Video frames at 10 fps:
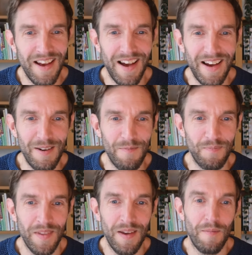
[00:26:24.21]

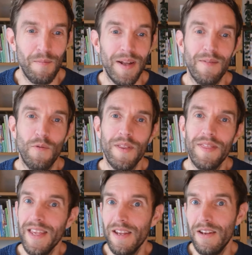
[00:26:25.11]
Um, but with
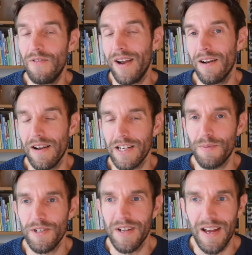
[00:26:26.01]
the regular
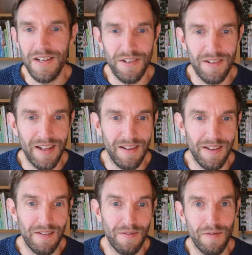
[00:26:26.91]
expression engine that,
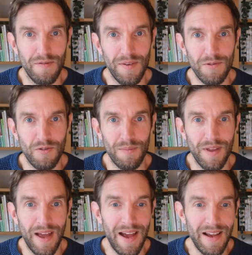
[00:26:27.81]
that Vim script
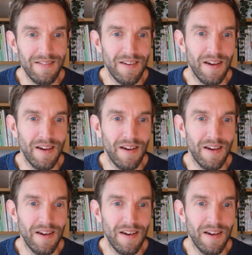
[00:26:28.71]
has,